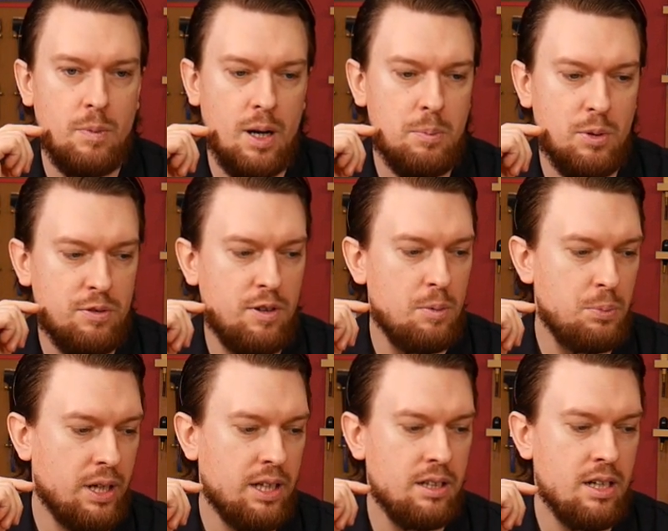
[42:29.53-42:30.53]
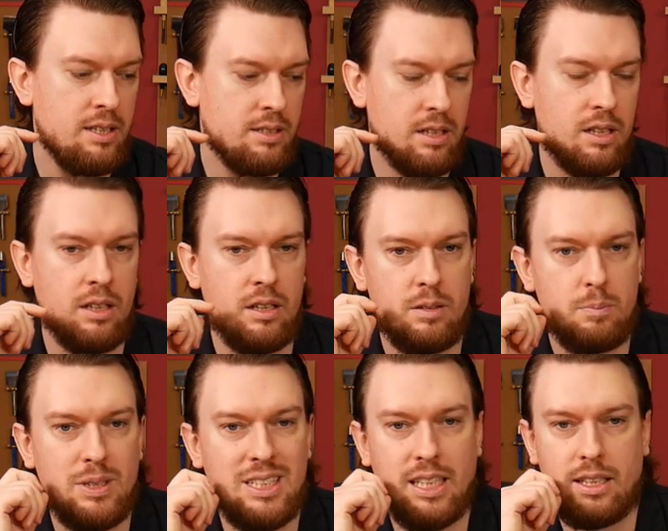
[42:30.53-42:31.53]
I prefer pricking irons that
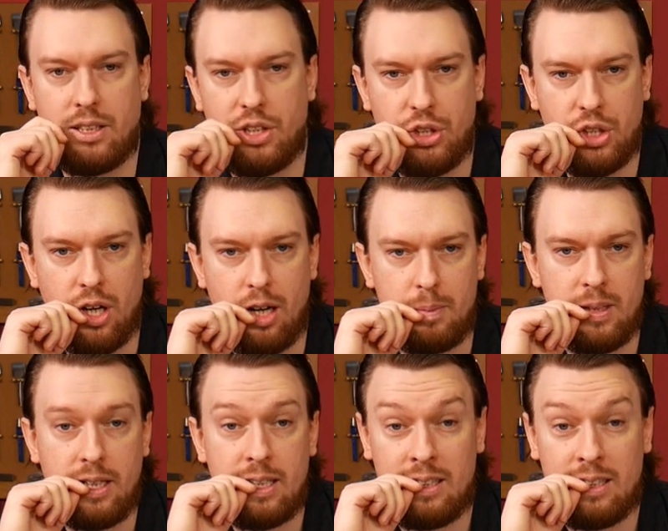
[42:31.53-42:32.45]
aren't particularly sharp.